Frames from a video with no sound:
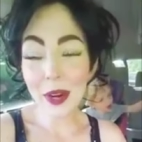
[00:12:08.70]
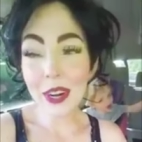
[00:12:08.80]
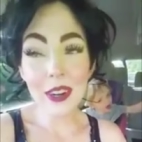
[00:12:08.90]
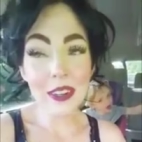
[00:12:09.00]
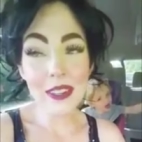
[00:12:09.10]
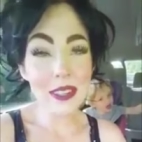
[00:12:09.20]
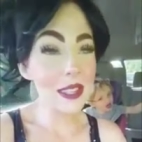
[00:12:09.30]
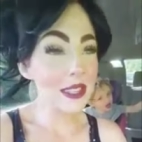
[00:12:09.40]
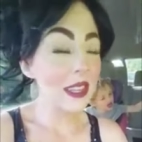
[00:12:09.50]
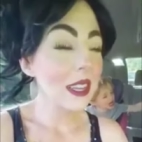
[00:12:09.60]
He works
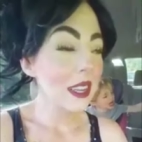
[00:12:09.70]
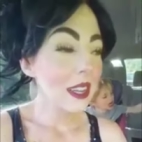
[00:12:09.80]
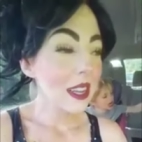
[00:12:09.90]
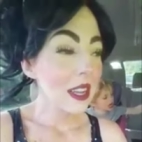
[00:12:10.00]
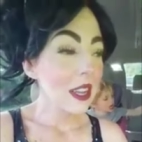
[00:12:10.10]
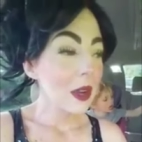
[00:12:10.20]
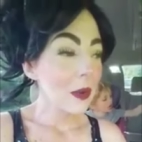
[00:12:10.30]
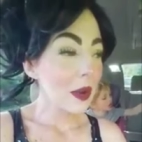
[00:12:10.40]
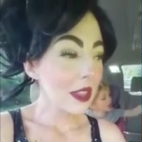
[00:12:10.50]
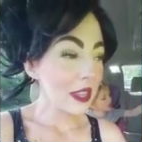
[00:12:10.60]

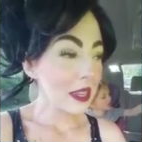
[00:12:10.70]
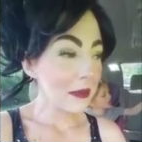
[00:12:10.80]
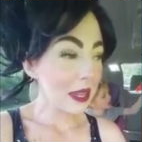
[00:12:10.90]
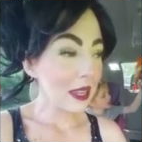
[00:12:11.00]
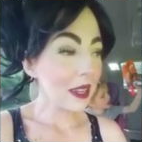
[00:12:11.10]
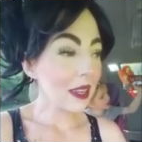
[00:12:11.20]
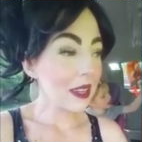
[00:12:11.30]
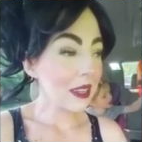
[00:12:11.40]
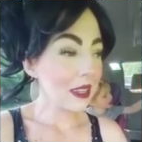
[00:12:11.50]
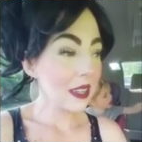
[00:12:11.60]
within me
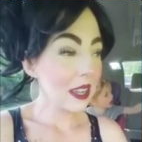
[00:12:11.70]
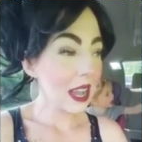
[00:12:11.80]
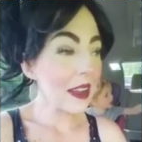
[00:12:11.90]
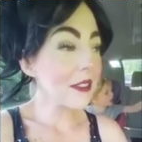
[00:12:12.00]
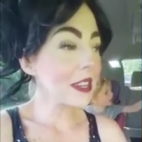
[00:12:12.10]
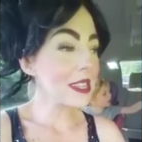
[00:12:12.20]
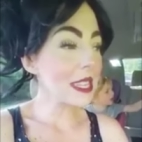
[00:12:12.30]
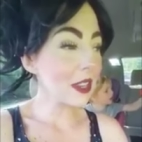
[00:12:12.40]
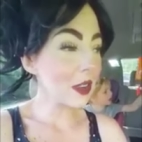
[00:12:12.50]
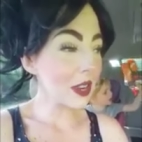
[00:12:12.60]
every
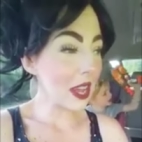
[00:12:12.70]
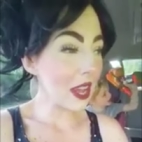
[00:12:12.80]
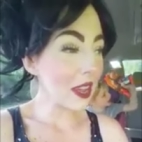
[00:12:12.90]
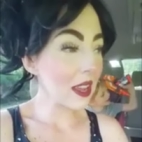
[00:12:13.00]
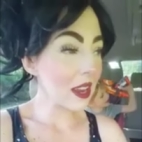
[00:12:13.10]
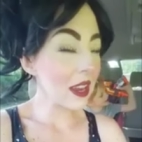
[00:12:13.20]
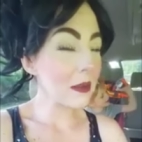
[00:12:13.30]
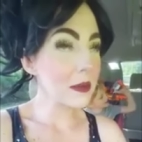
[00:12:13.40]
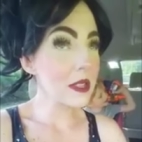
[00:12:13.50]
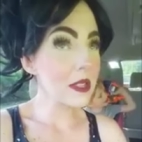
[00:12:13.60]
single day, and I
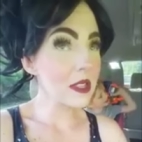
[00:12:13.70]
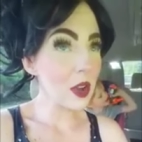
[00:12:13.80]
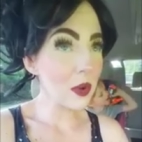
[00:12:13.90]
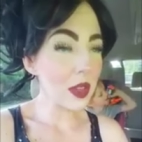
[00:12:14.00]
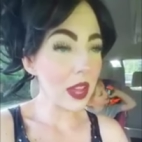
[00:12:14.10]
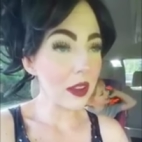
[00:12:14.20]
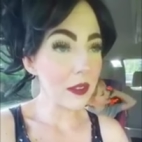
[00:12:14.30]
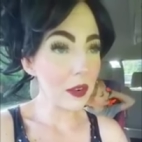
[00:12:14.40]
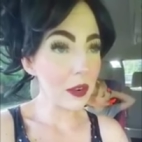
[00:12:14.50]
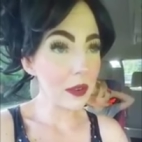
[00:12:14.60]
am so
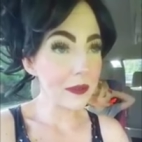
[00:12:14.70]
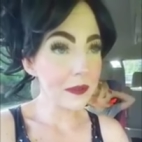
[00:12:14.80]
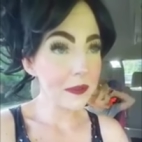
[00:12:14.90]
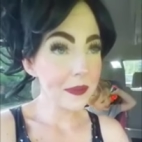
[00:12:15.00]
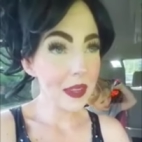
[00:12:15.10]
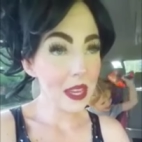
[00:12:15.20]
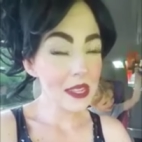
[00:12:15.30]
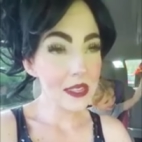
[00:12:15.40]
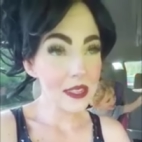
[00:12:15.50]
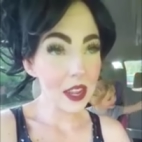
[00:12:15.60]
thankful.
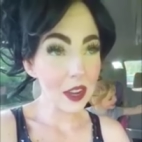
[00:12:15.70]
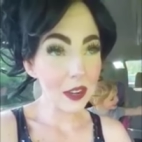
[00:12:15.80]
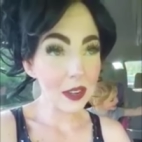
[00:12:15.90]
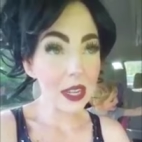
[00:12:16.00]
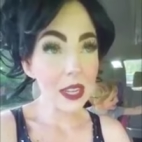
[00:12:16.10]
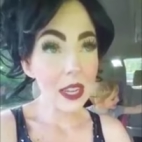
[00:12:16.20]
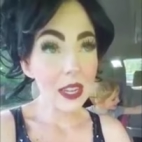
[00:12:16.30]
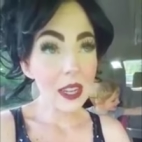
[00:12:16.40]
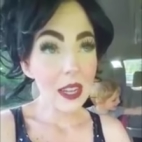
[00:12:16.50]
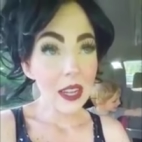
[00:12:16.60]
So,
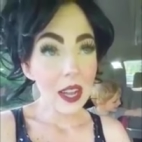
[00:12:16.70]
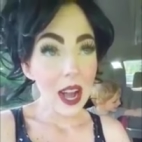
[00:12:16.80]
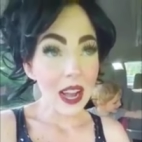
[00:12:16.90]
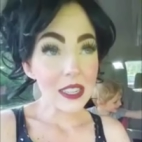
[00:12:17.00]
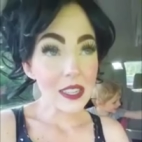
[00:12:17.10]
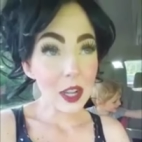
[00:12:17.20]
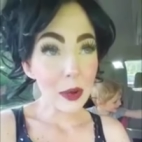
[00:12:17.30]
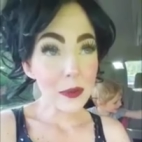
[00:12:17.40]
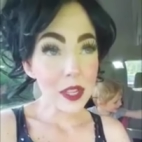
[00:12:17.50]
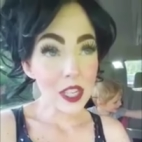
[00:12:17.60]
I just
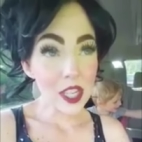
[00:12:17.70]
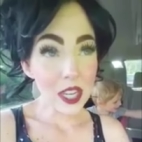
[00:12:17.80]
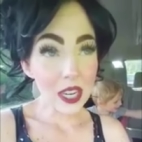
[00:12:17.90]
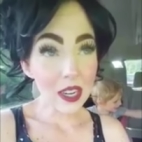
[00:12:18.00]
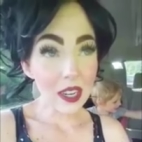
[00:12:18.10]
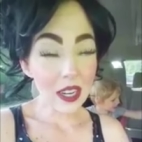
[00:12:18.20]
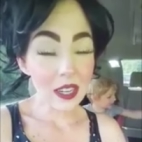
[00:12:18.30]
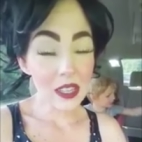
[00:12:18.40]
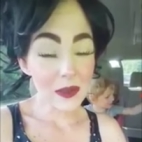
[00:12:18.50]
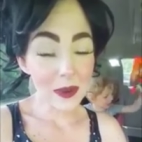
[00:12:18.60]
hope to
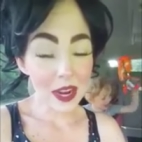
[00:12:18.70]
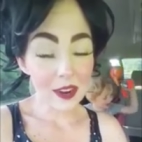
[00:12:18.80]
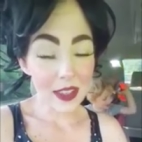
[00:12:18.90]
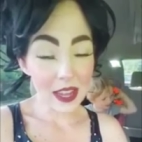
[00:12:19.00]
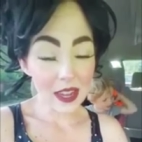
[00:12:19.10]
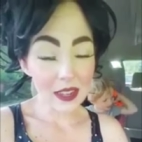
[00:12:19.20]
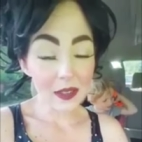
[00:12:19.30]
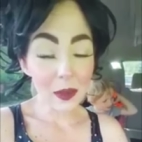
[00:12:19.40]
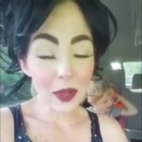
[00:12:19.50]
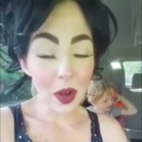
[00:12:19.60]
share and inspire
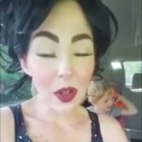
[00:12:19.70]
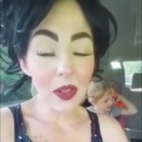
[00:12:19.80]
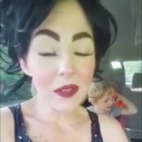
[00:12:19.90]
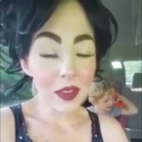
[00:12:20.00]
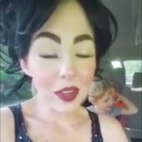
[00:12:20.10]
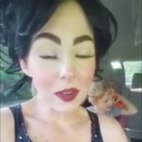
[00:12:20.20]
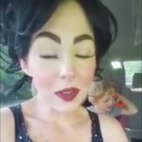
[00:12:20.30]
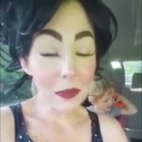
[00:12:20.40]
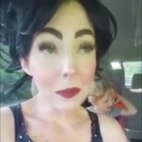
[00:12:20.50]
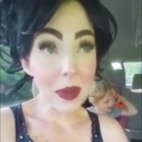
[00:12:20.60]
that with all of
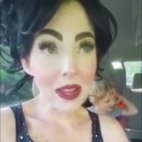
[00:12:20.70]
you the